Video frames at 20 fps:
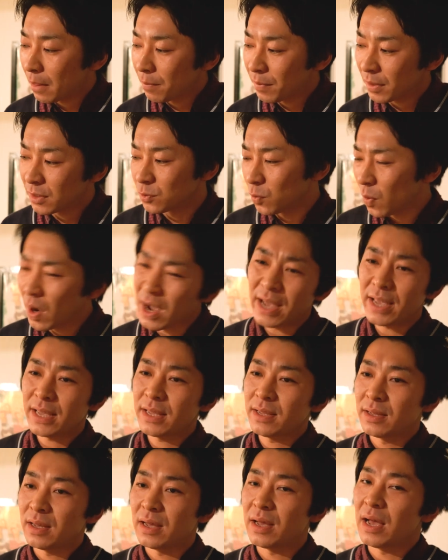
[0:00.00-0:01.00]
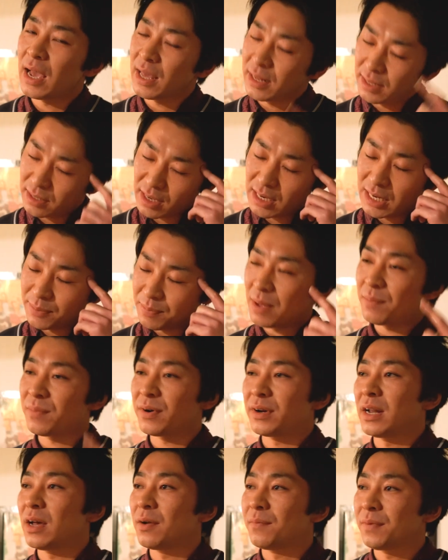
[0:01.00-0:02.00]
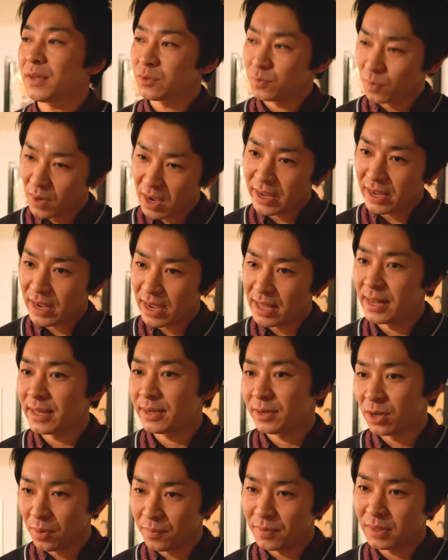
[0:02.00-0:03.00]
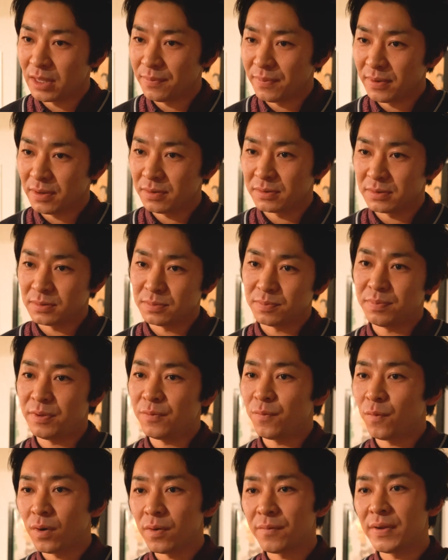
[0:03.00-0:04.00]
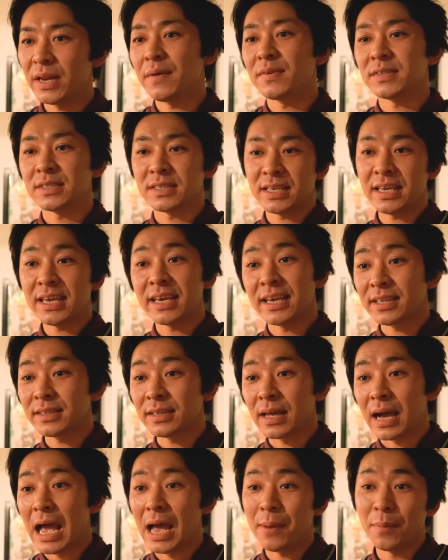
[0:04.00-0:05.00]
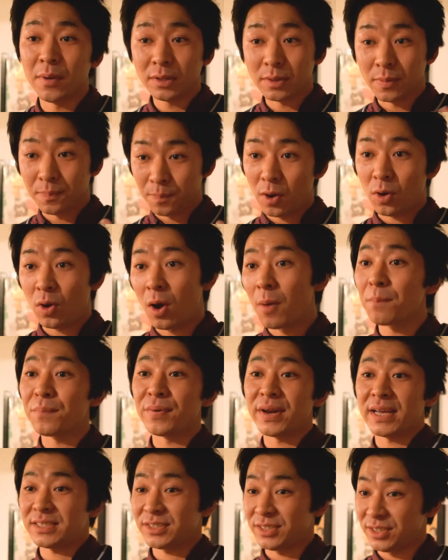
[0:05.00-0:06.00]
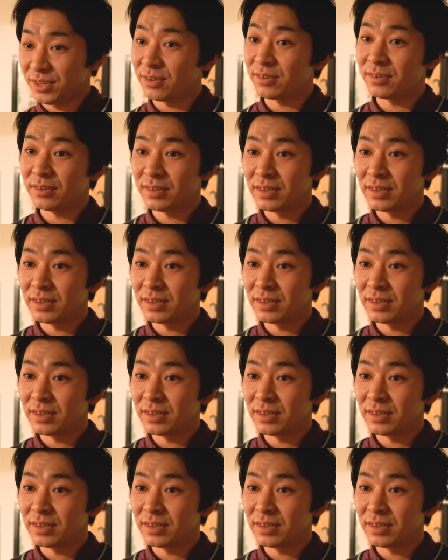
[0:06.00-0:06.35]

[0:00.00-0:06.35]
Because why? I remember now, because why I like comedy, because before, when I was a kid, I have a lot of complex, you know.